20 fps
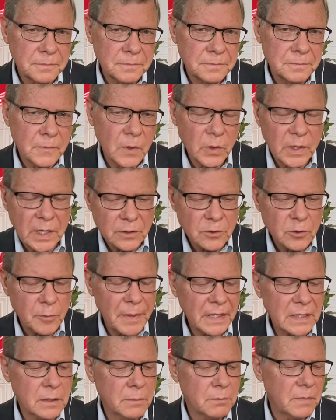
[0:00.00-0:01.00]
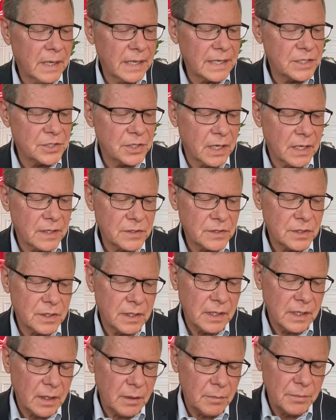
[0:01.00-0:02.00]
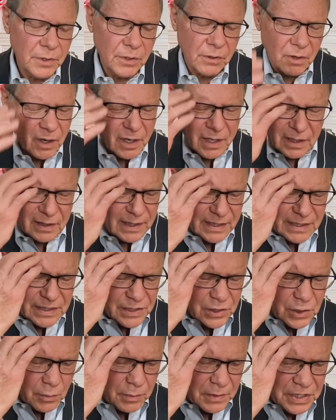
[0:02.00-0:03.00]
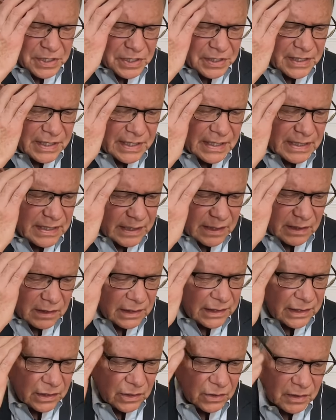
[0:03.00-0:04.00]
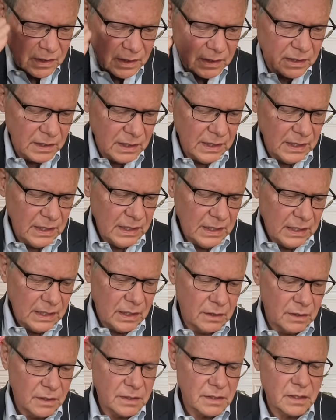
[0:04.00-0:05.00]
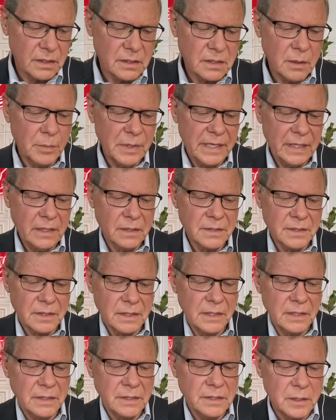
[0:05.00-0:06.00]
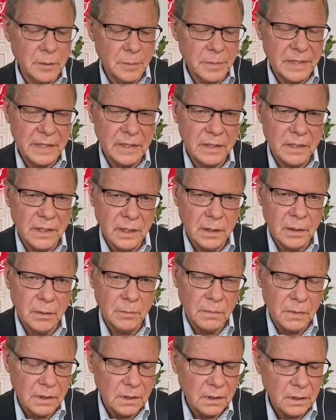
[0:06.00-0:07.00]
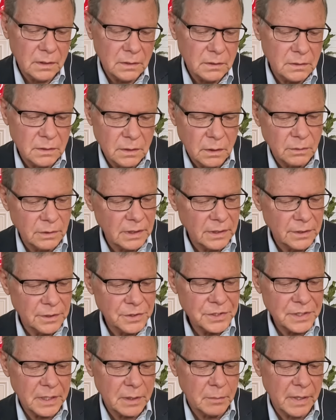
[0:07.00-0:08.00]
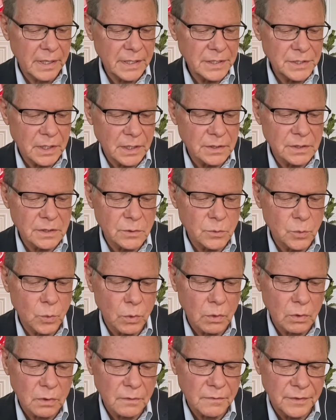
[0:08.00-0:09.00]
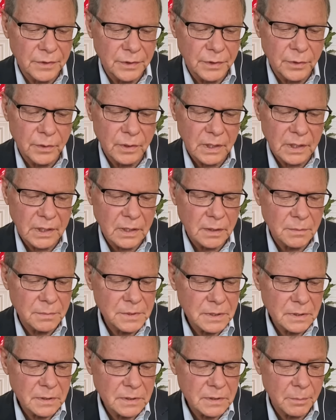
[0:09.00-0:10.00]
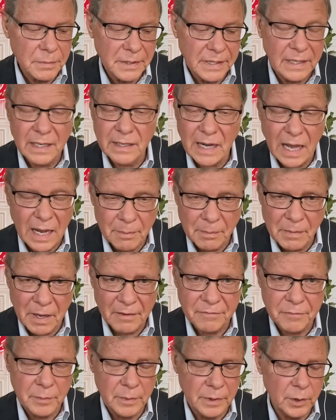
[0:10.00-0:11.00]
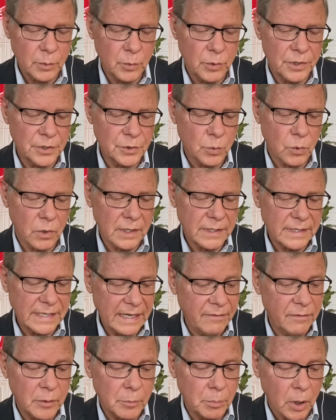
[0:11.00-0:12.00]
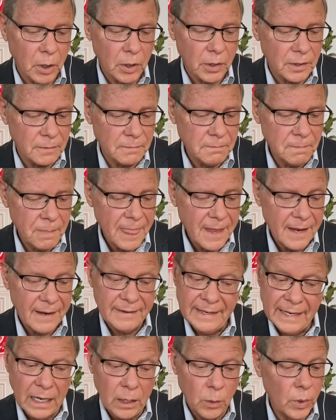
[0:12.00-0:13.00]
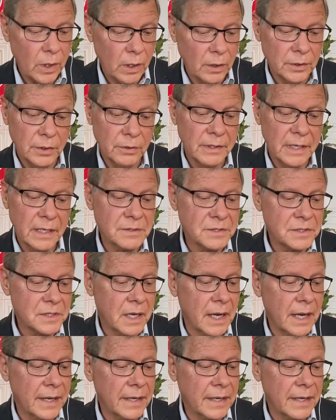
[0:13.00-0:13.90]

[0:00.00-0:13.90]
Okay, let's go back to Mike Johnson. Um, your article uh -huh. had uh-huh. just so much detail here that you know there's, there's somebody else that needs to be um, known to understand Mike Johnson's worldview. of somebody, and I'm not familiar with his work, David Barton, not well known outside